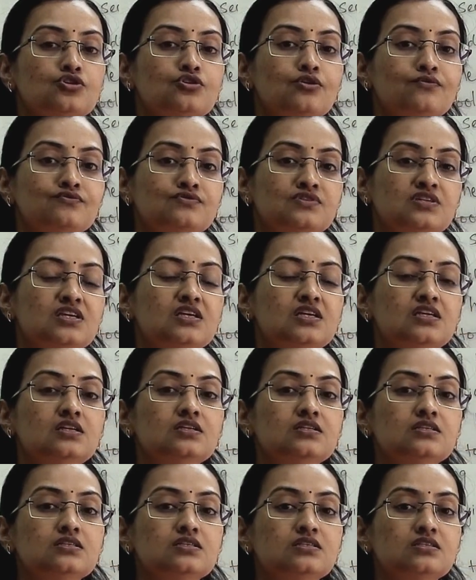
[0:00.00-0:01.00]
of
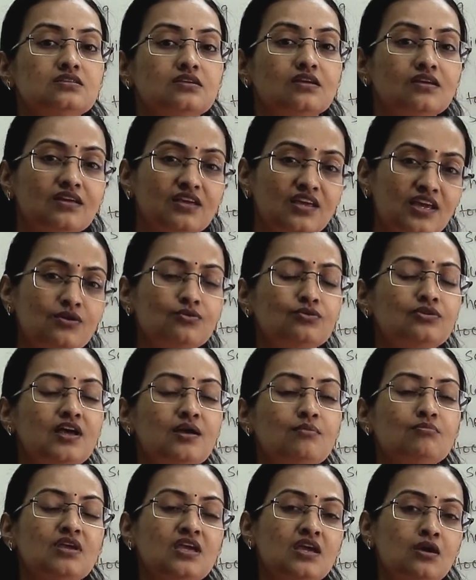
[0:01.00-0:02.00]
seeds give
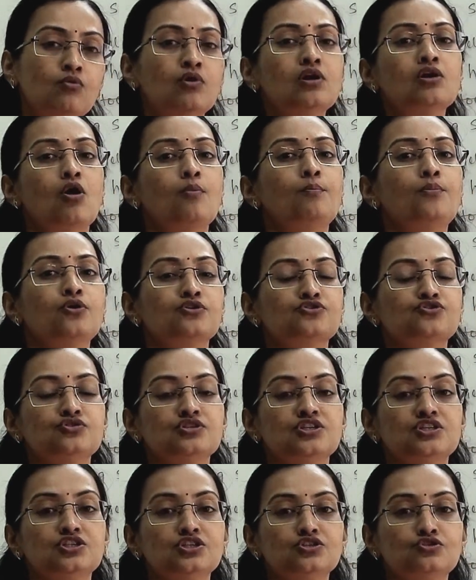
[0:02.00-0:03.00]
them equal
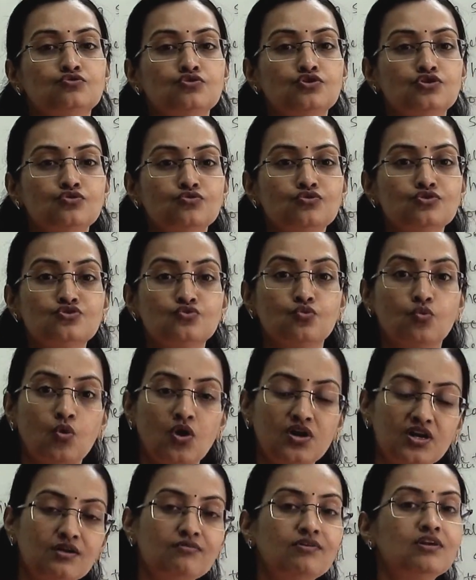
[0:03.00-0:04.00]
opportunity to use
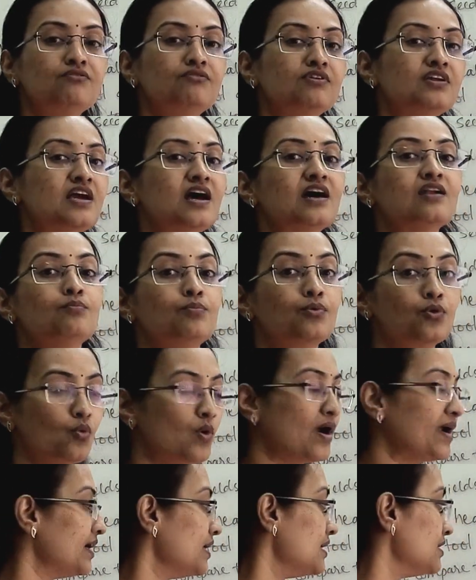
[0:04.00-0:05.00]
whatever we are
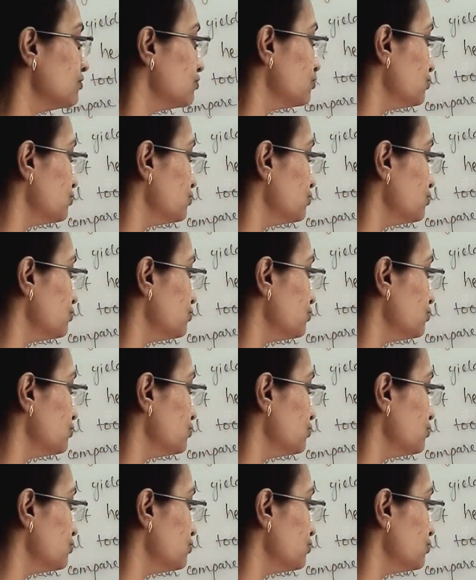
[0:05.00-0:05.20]
providing to